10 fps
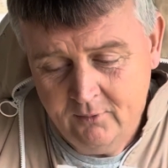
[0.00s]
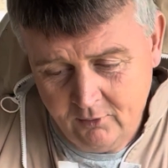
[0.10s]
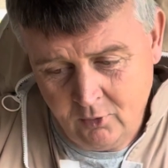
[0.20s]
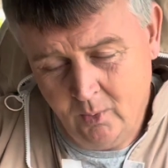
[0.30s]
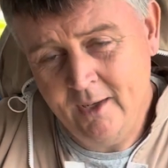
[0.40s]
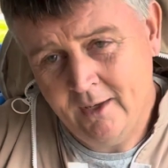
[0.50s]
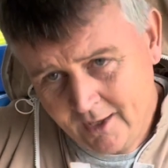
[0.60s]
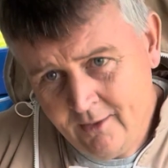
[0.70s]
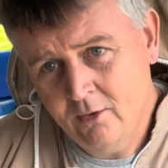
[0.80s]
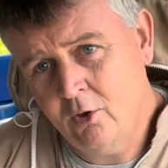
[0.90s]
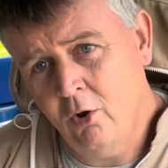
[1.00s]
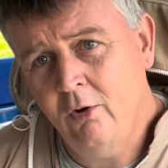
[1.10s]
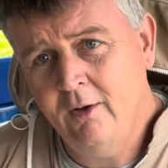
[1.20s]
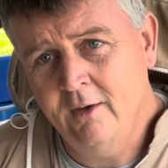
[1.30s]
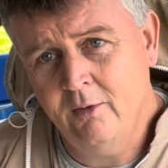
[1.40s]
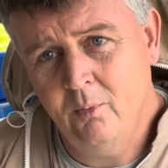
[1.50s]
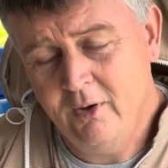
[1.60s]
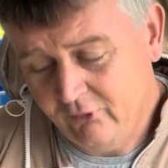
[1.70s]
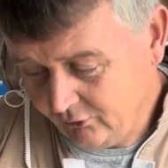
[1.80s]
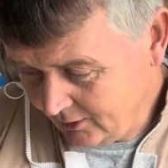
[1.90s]
The queen in the colony, in other
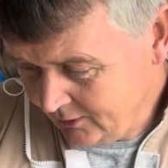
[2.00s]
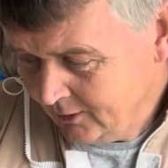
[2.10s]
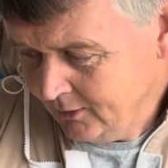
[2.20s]
words, the